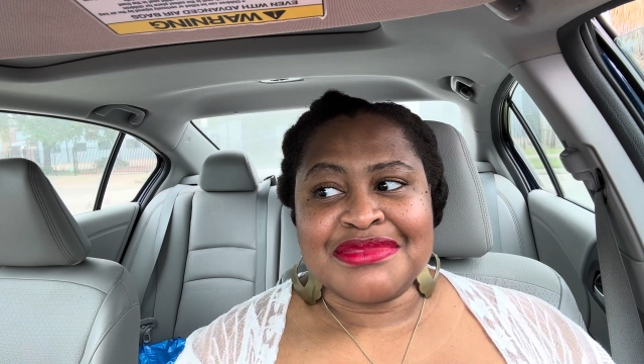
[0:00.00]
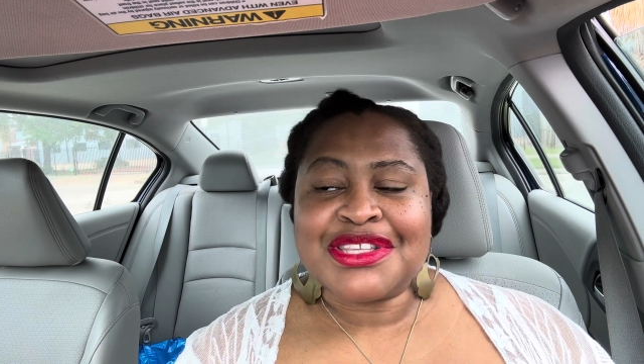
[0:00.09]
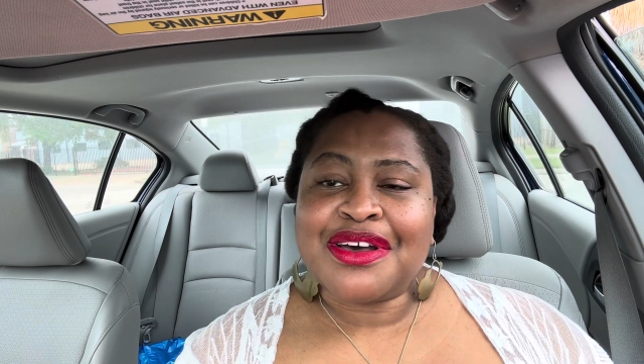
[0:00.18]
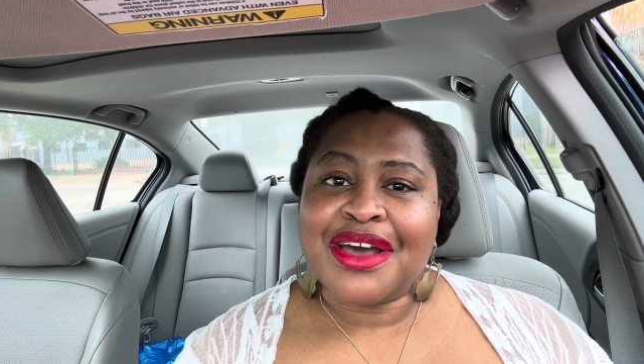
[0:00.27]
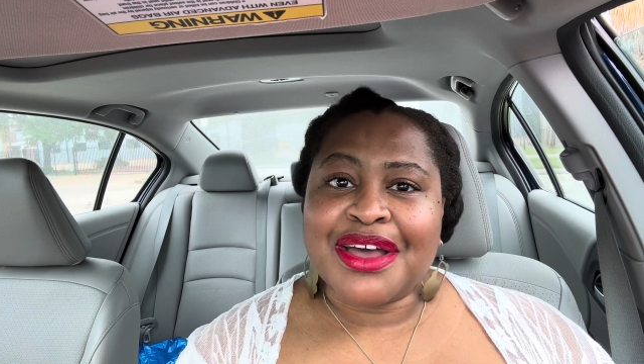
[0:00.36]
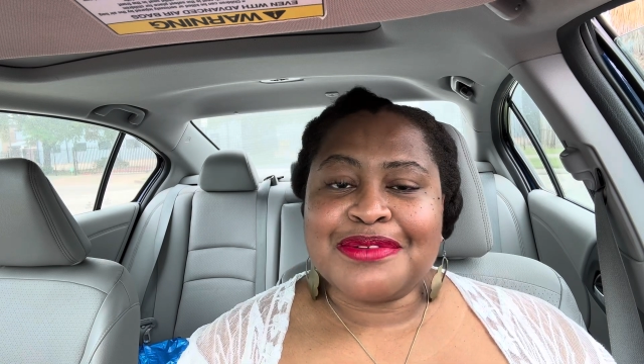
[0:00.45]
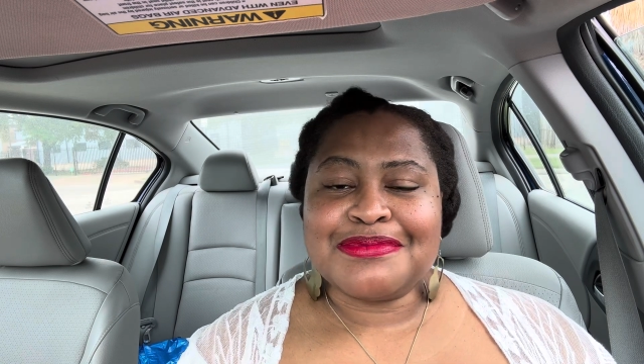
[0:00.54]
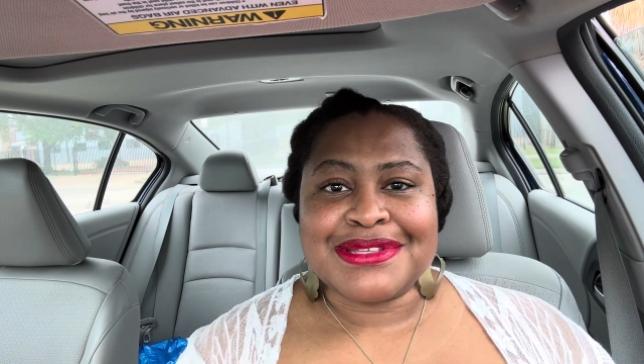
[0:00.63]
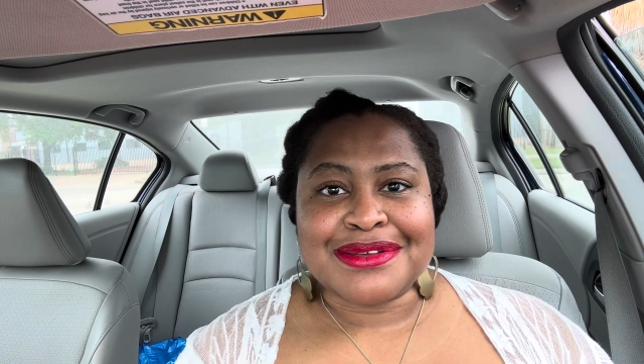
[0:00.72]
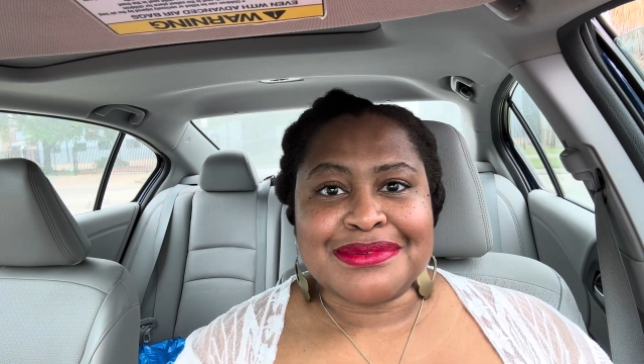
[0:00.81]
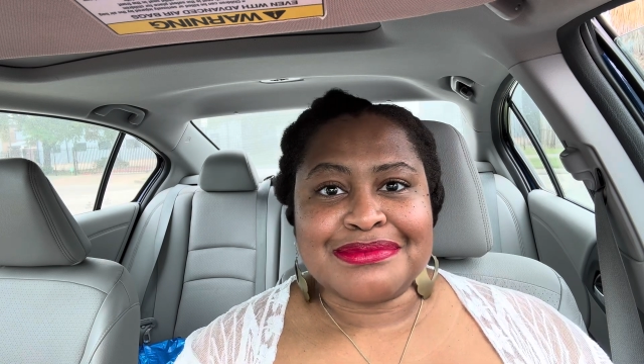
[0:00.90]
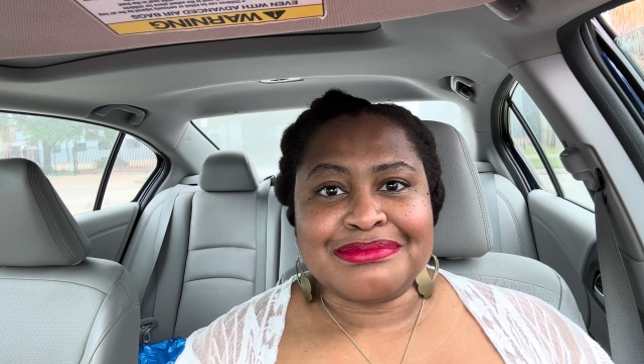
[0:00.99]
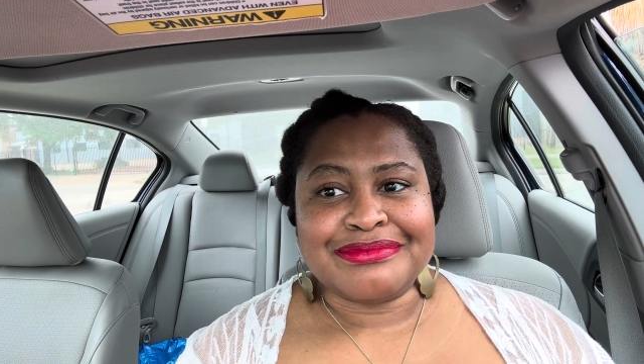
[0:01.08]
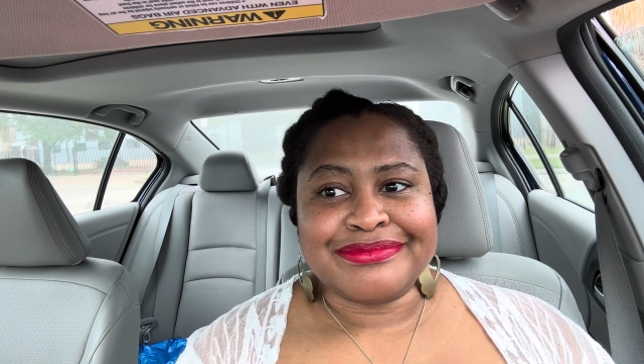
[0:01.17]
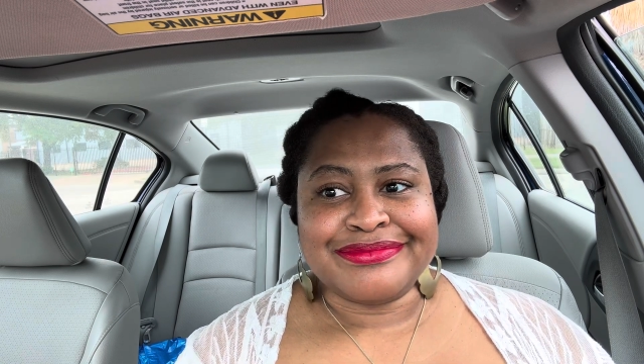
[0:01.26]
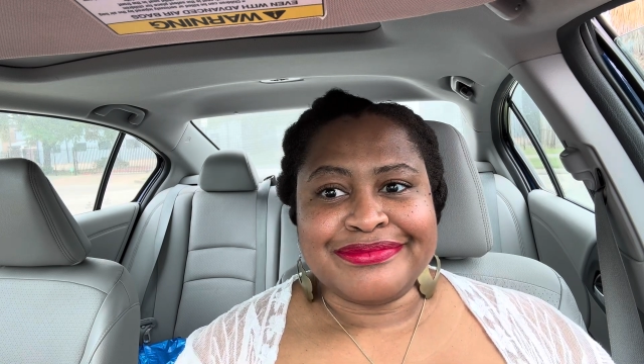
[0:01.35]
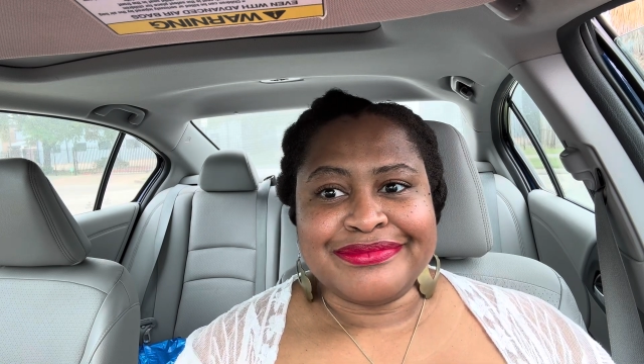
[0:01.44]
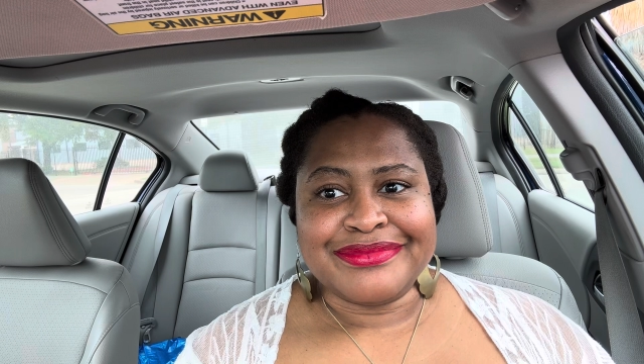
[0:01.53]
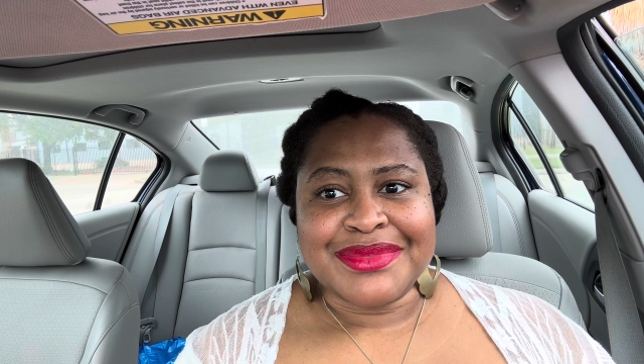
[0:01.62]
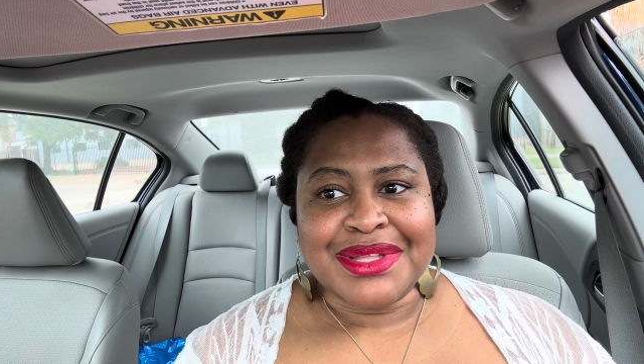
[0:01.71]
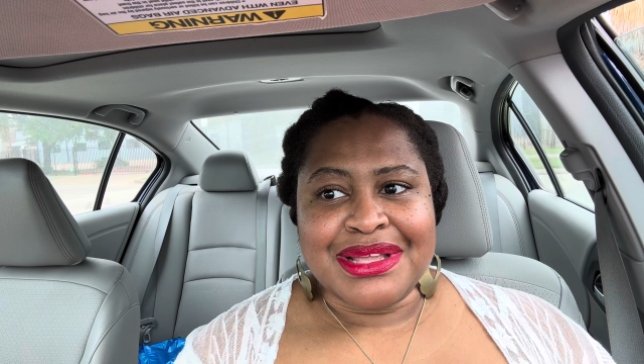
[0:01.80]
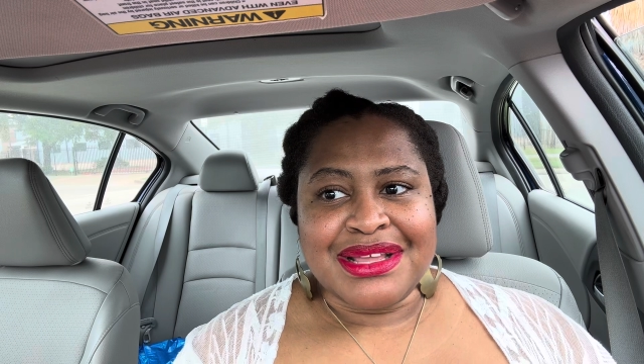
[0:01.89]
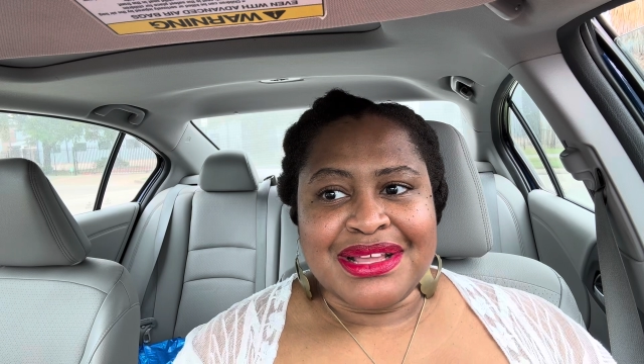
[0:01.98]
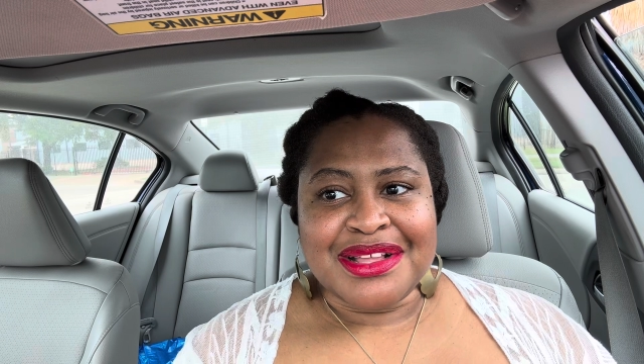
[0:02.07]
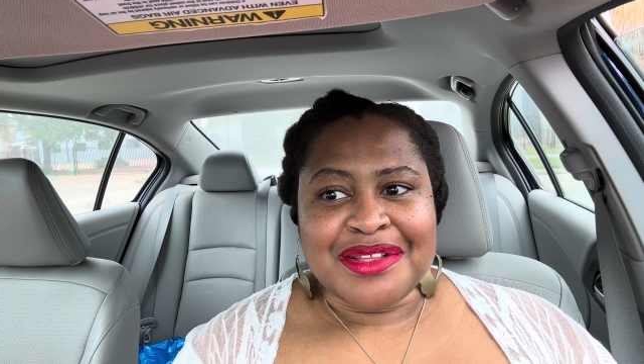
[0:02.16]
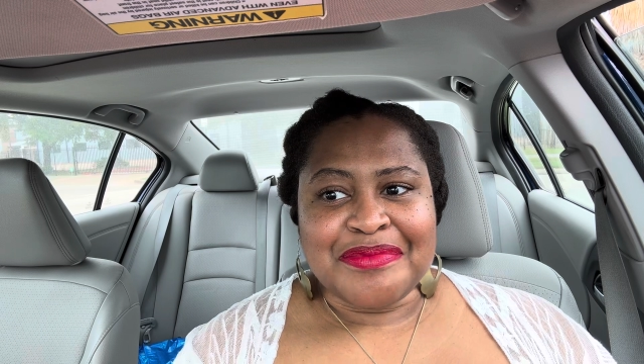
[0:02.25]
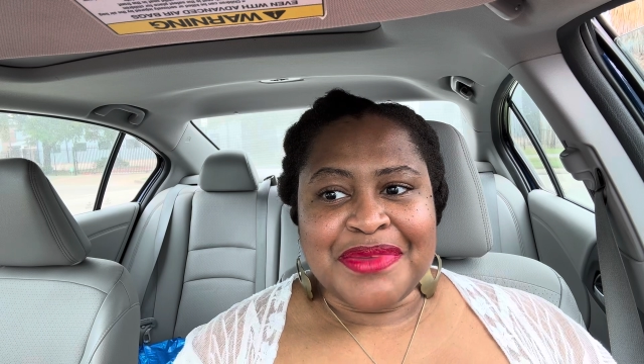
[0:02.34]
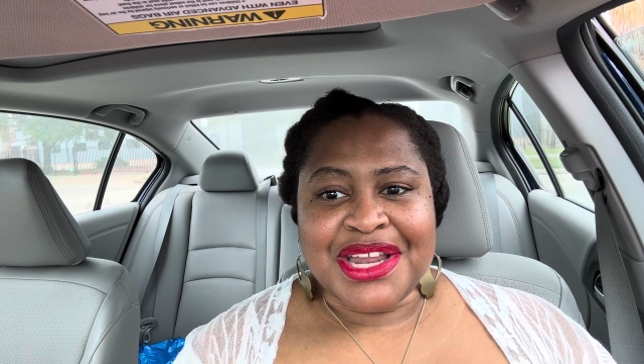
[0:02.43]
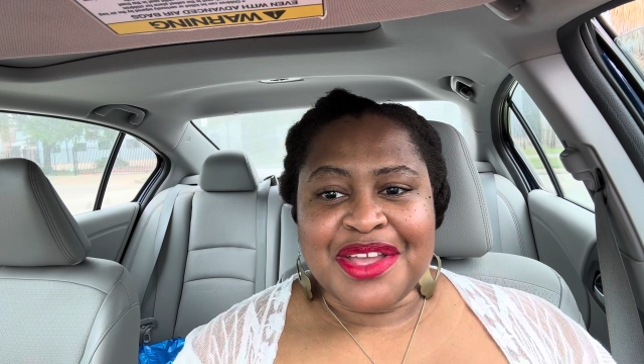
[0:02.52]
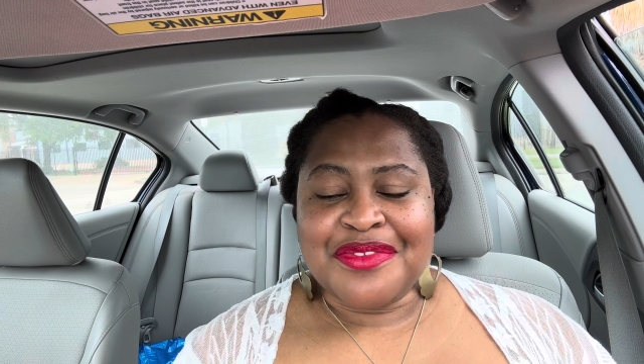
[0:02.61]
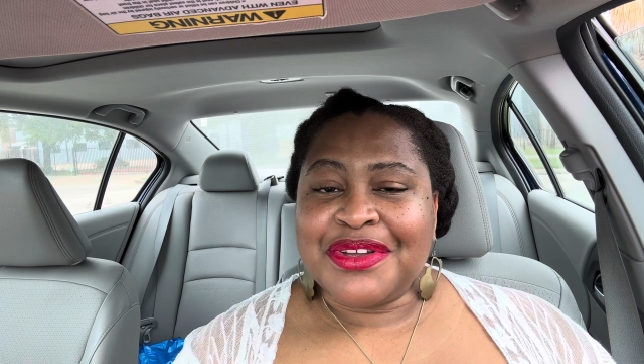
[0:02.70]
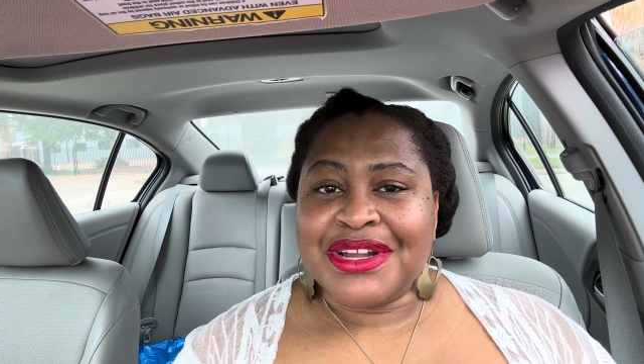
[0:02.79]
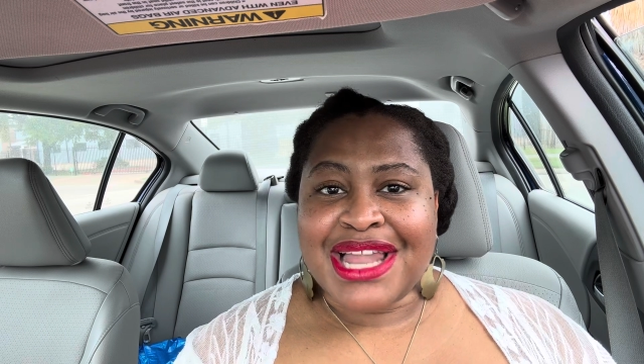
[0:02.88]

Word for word: So I hope so. But if you're